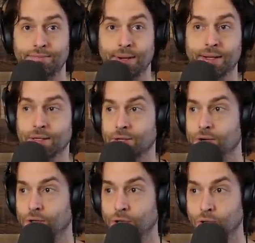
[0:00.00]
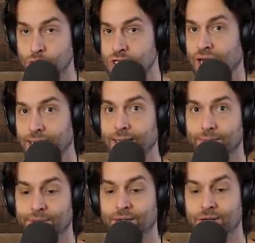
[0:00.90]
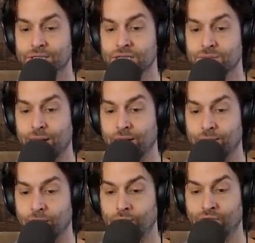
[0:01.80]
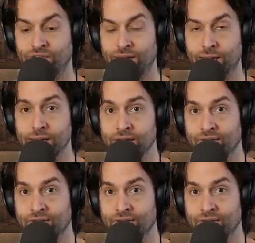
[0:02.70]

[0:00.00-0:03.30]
but you're losing because this micromodal thing